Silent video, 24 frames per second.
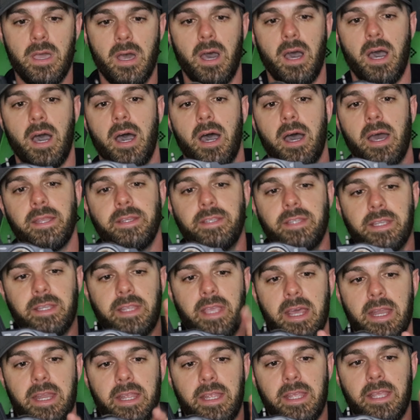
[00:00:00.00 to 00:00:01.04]
I did
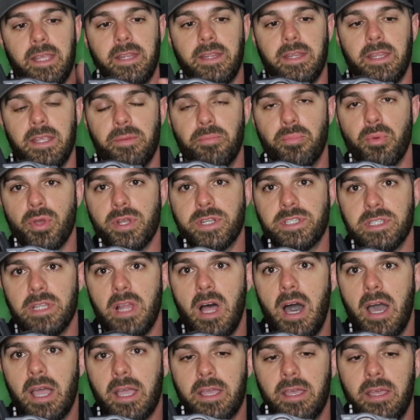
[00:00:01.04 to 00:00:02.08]
get it in the bridge
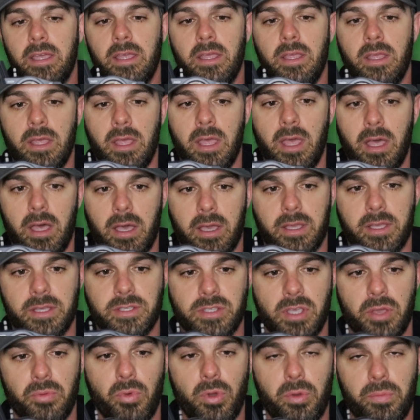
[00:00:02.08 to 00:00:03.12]
lock
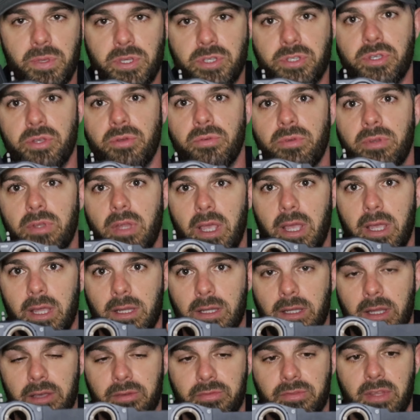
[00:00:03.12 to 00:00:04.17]
because I will be shooting a
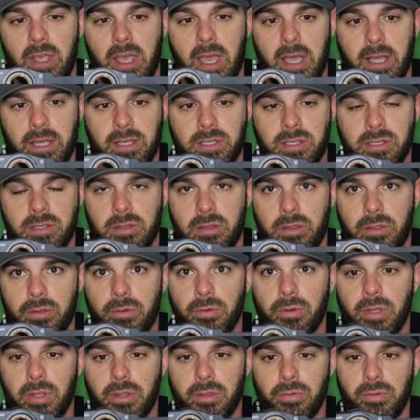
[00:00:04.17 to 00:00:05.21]
Lift
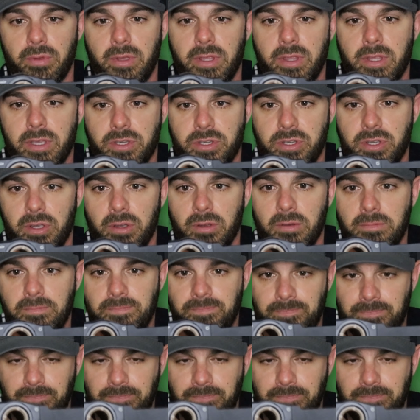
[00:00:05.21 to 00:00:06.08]
X33 this year.